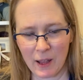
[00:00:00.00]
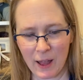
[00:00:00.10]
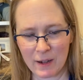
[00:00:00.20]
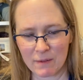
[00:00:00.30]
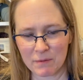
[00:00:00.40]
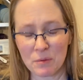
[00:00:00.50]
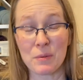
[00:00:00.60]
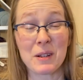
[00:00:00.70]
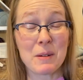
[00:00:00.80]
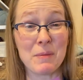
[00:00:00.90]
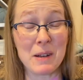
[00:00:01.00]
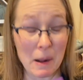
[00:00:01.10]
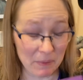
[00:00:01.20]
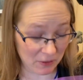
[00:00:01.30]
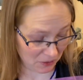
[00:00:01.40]
kind of with some
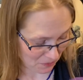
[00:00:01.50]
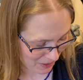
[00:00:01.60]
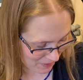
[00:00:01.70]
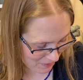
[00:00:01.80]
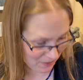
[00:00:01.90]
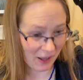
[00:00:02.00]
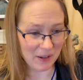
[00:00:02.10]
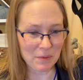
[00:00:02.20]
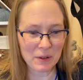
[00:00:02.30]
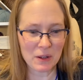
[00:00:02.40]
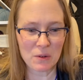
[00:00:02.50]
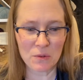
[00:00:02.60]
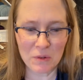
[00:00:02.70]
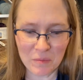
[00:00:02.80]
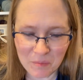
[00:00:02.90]
depth to it. So that's really cool.